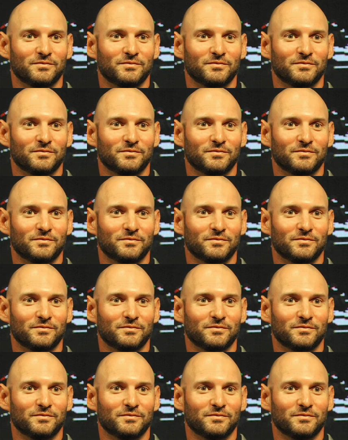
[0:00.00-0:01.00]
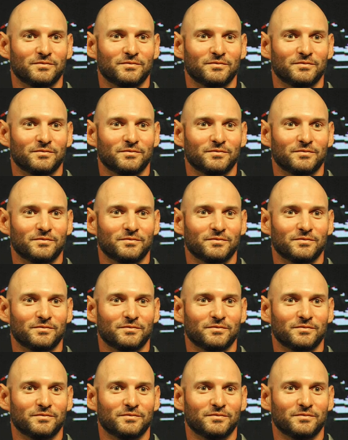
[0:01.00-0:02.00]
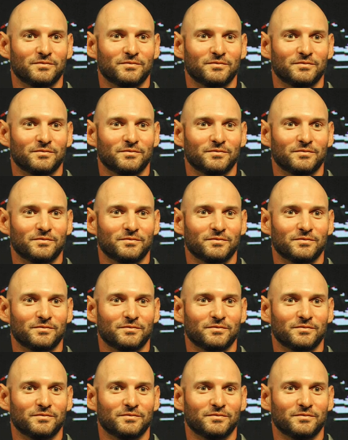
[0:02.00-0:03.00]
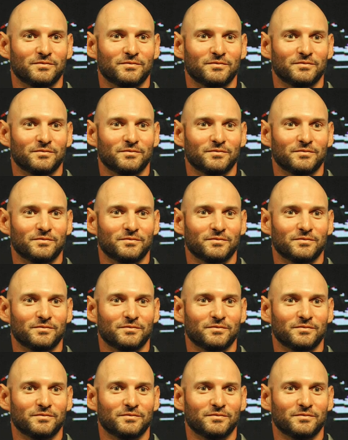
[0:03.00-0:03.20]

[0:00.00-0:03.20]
The person shown says nothing.